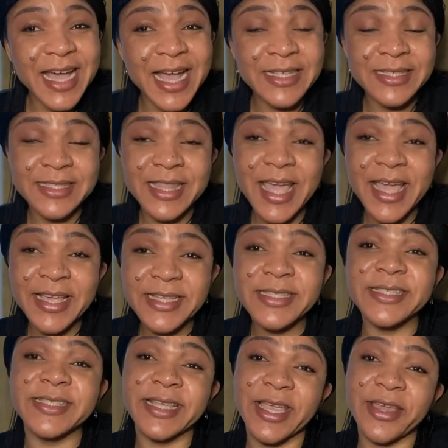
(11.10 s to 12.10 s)
and staying
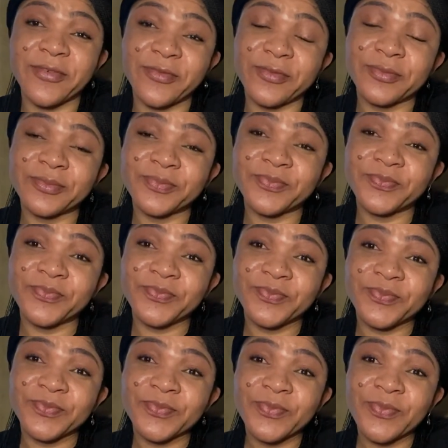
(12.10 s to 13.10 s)
safe.
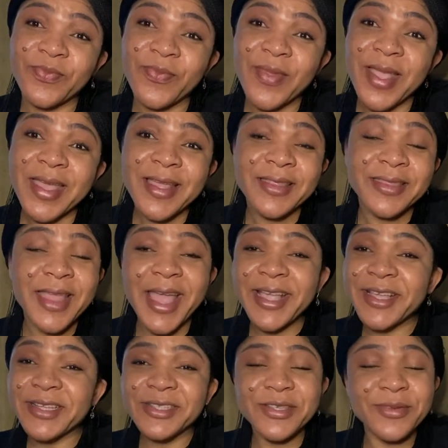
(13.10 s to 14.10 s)

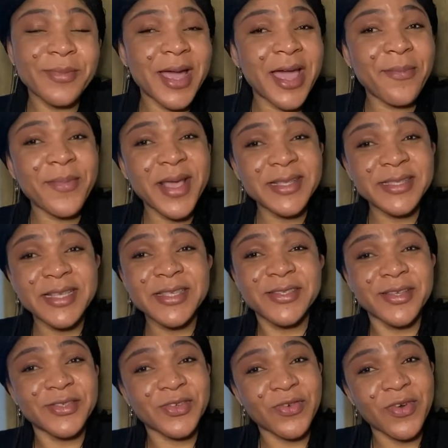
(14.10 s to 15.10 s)
Thank you to my amazing
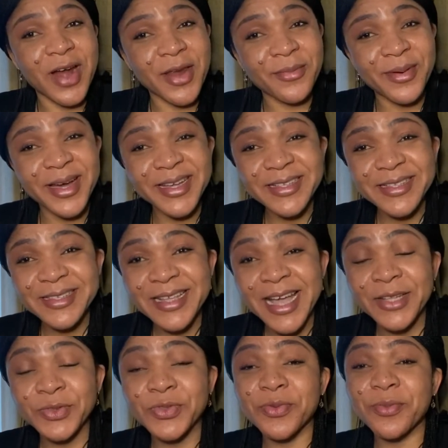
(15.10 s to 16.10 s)
subscribers
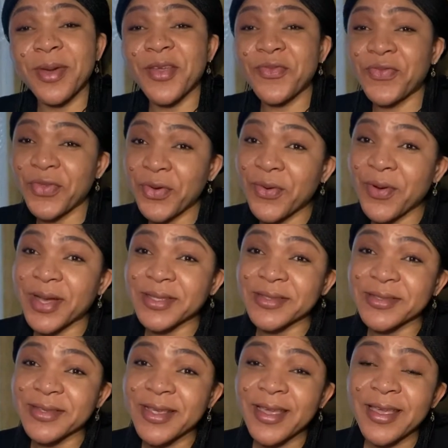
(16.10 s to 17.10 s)
and to my
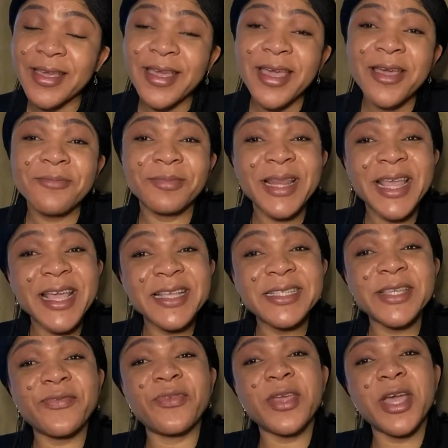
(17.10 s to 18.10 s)
viewers.
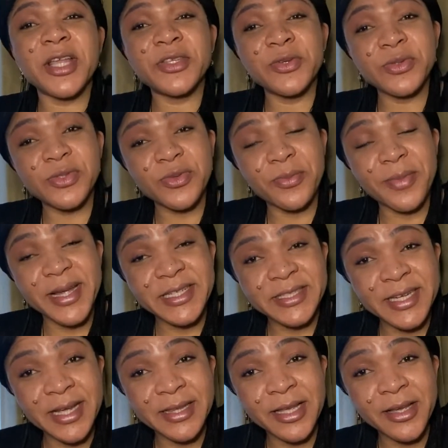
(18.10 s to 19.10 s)
Please, if you are new to my
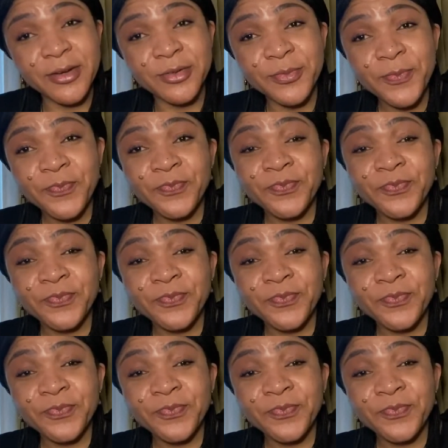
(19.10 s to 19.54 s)
channel,